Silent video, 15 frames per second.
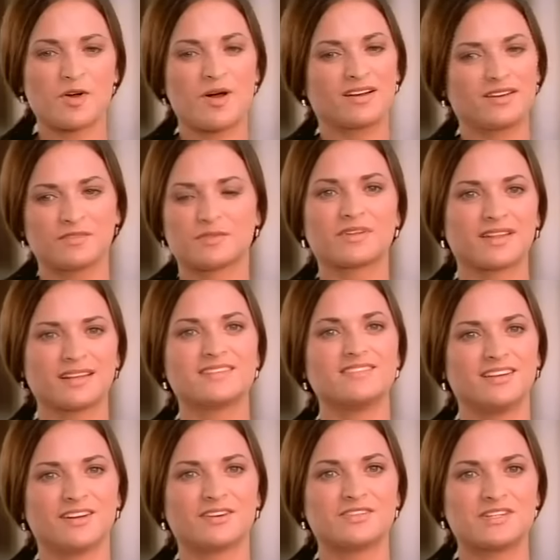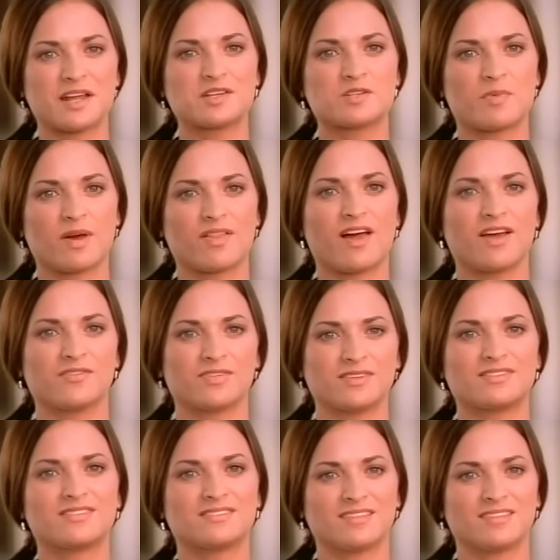Proactive's really, you know, changed my life.